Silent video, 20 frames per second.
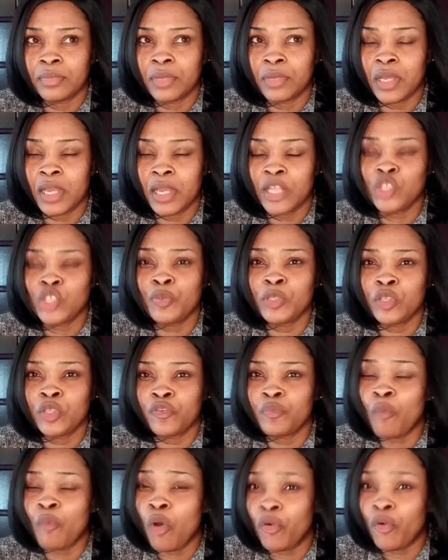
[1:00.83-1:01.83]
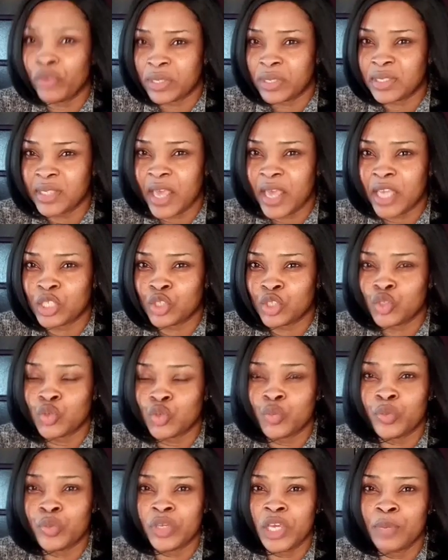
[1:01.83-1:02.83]
a little bit of more research
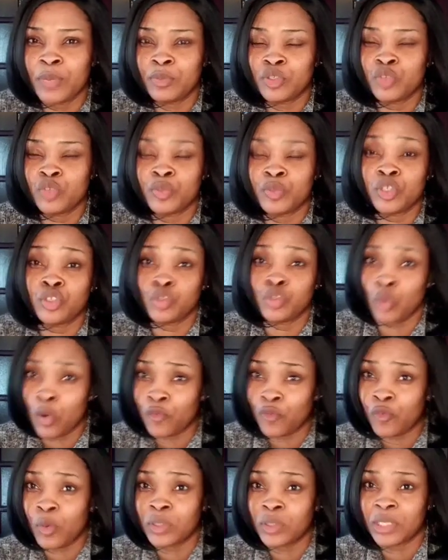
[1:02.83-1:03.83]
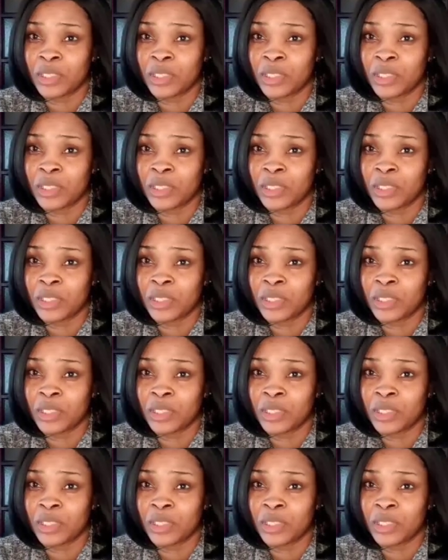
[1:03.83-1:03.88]
to be able to be sure of what